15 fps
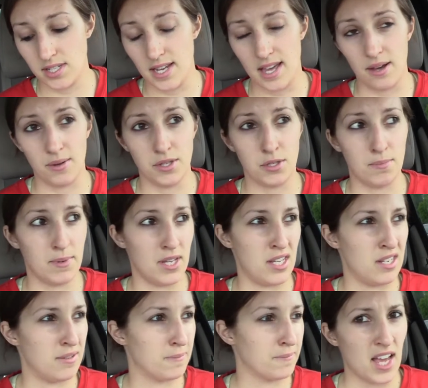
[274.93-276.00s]
Now it's
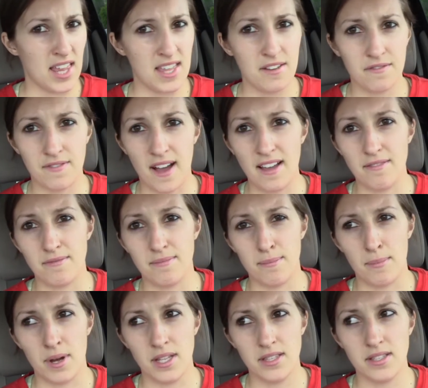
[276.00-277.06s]
been, I think, 5
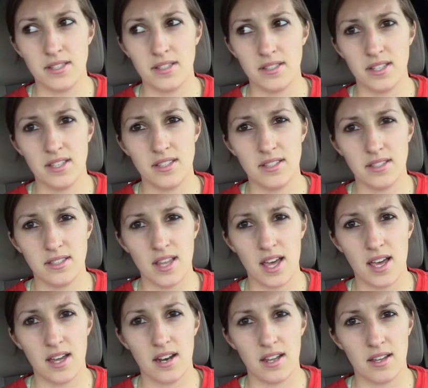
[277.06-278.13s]
months since
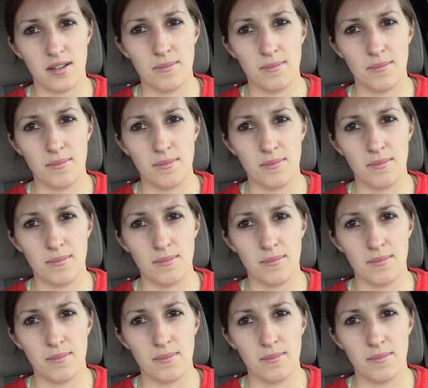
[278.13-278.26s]
that.